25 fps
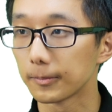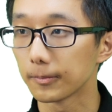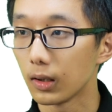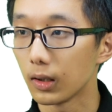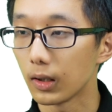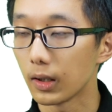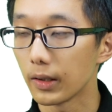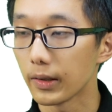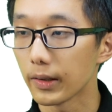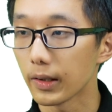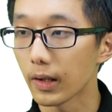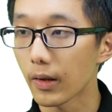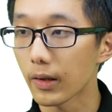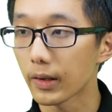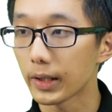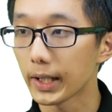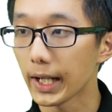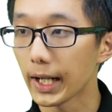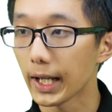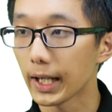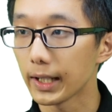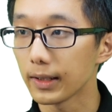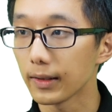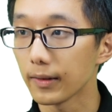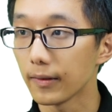On the other
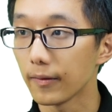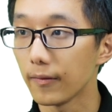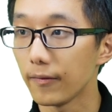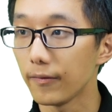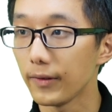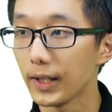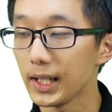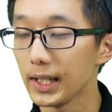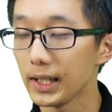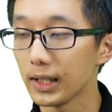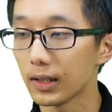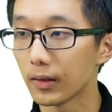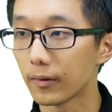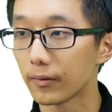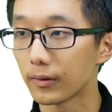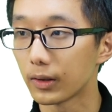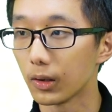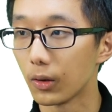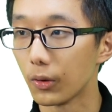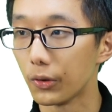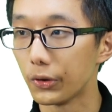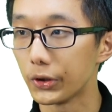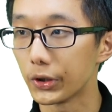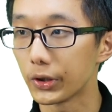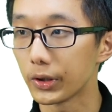hand, failure of
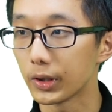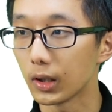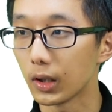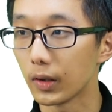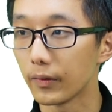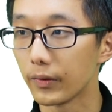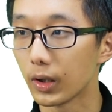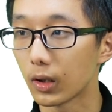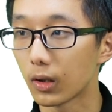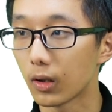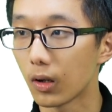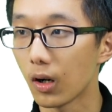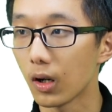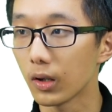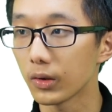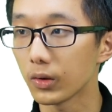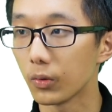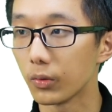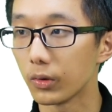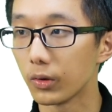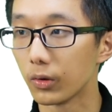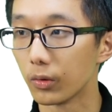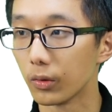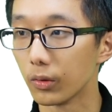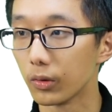closure of the
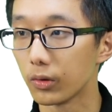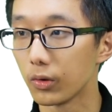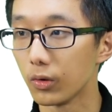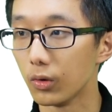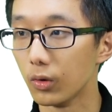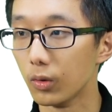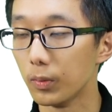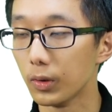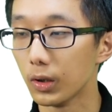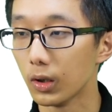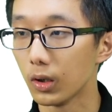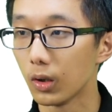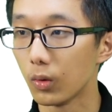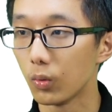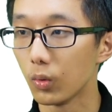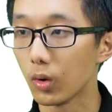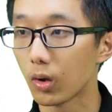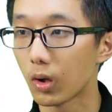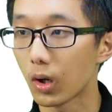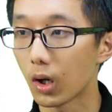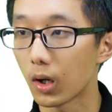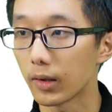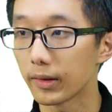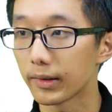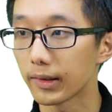caudal neural tube will
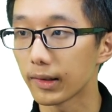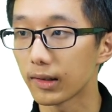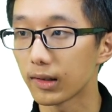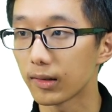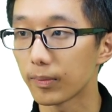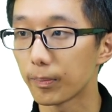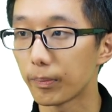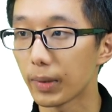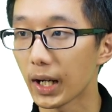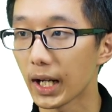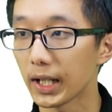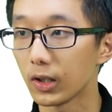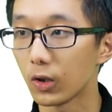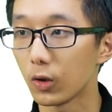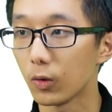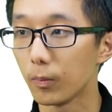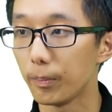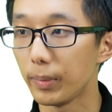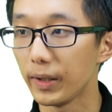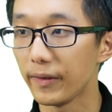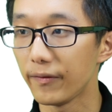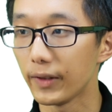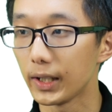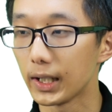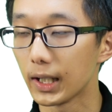cause spinal
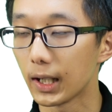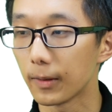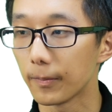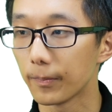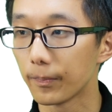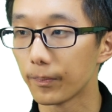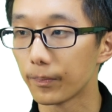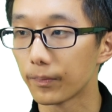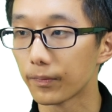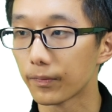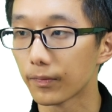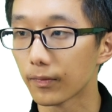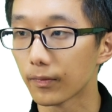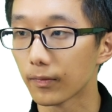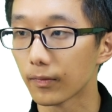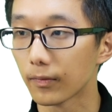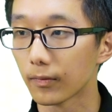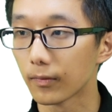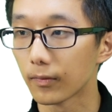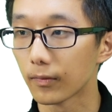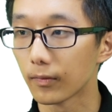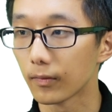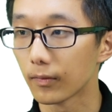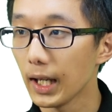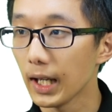bifida.
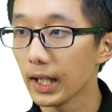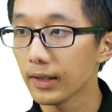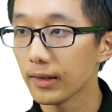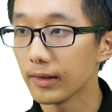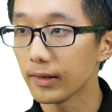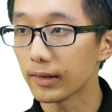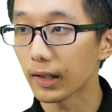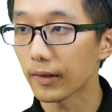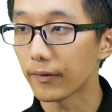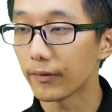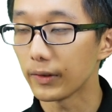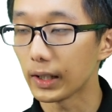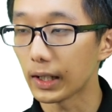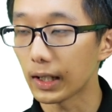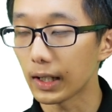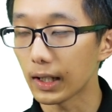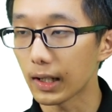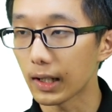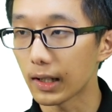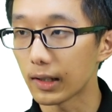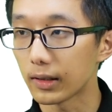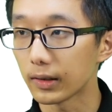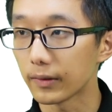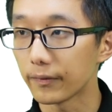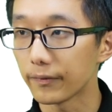Anencephaly
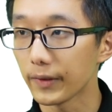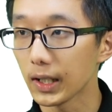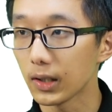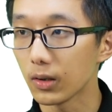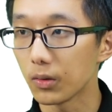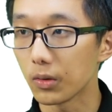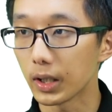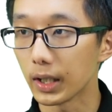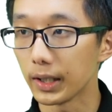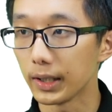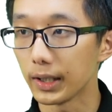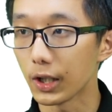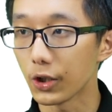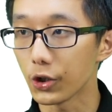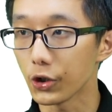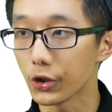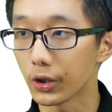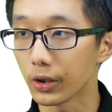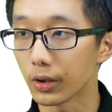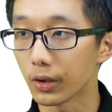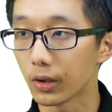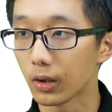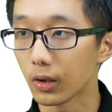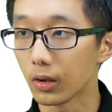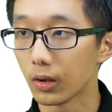is a fatal
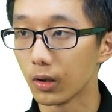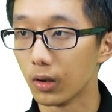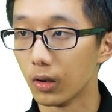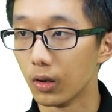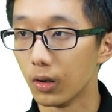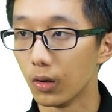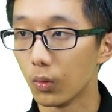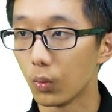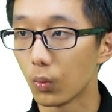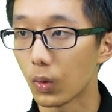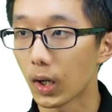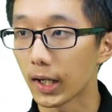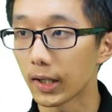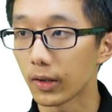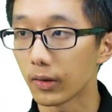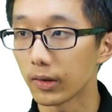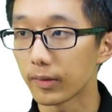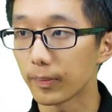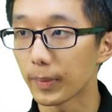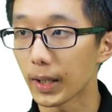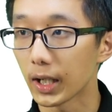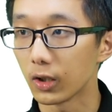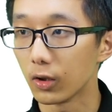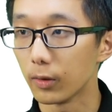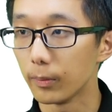condition, while
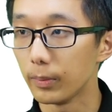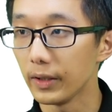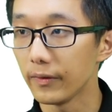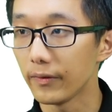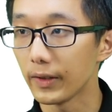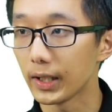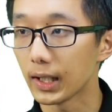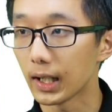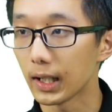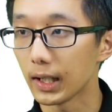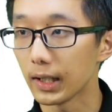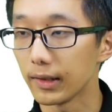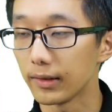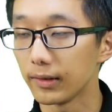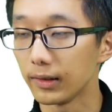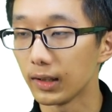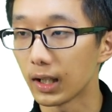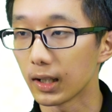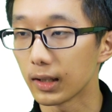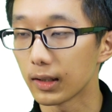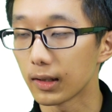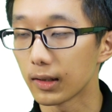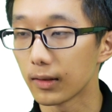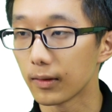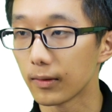spinal bifida is
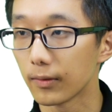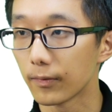not.